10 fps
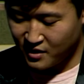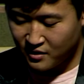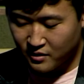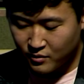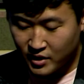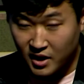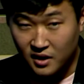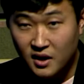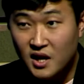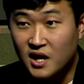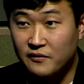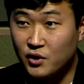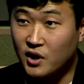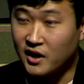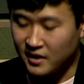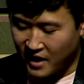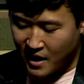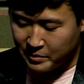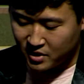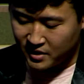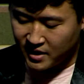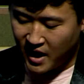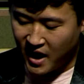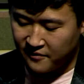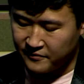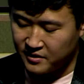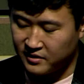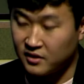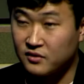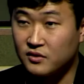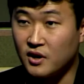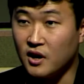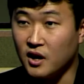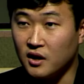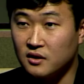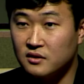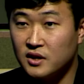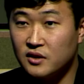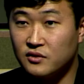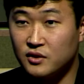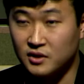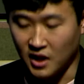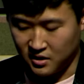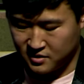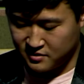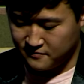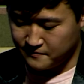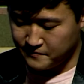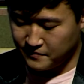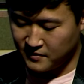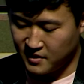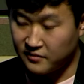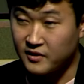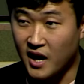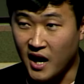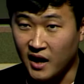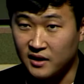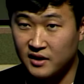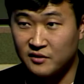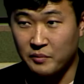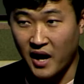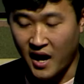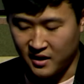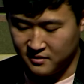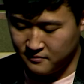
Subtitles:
3. If you cut an apple in half and see a star, it's good luck. If not, it's bad.